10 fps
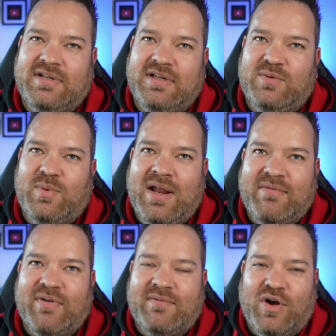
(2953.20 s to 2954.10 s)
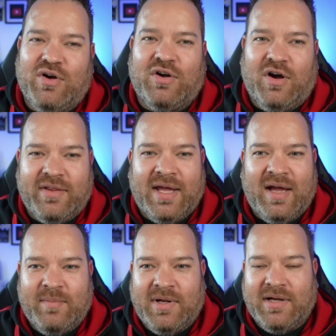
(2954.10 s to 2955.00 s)
whenever I've not got that,
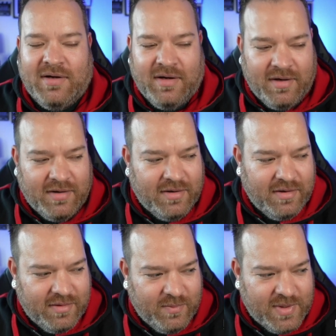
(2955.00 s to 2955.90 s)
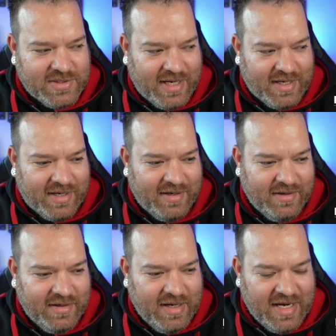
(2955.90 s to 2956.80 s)
I'm like, oh, wish I had it.
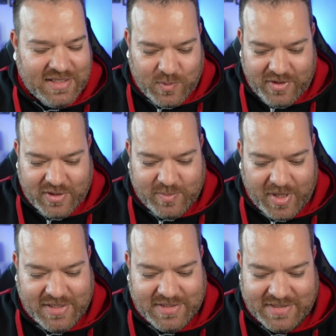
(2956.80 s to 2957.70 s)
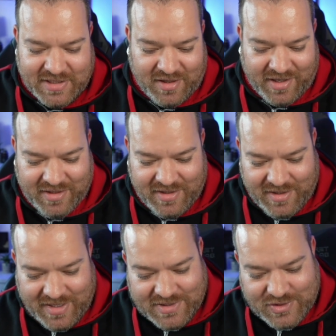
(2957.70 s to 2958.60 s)
And it's one of those purchases you're like,
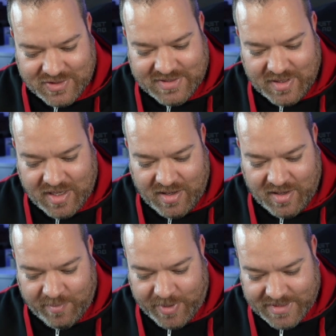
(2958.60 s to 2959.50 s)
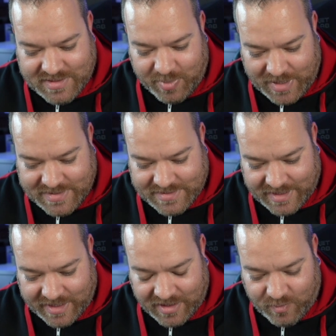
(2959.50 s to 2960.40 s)
it's just a piece of
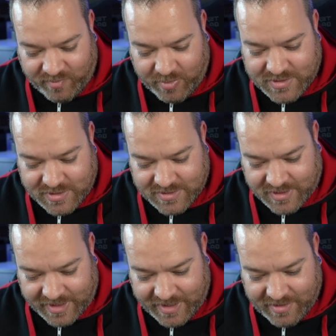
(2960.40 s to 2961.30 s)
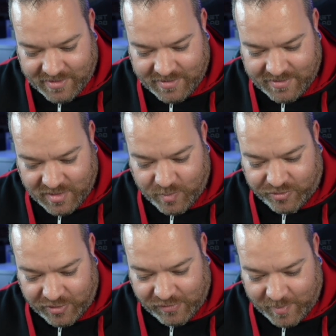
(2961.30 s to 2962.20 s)
plastic with buttons on it that are
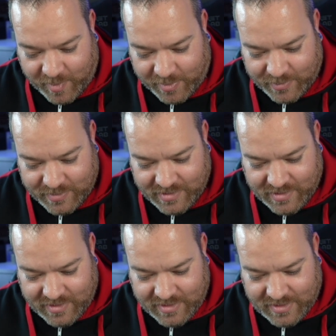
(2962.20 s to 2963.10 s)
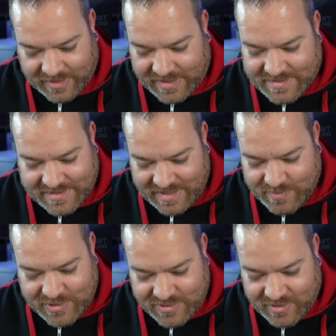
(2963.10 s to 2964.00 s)
programmable. Yeah. Like, it
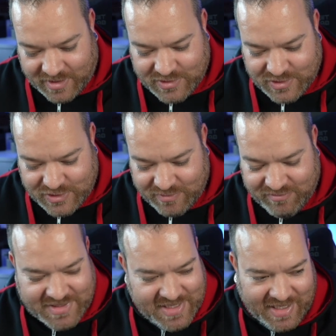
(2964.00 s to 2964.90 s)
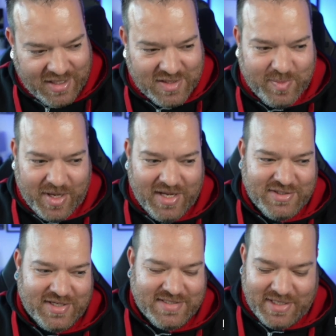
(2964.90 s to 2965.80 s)
seems like such a ridiculous
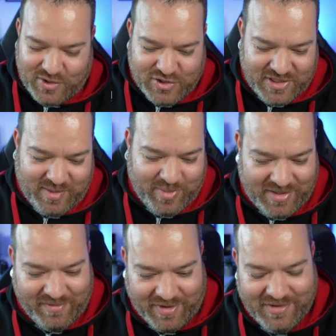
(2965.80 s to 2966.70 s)
purchase. They're not cheap either.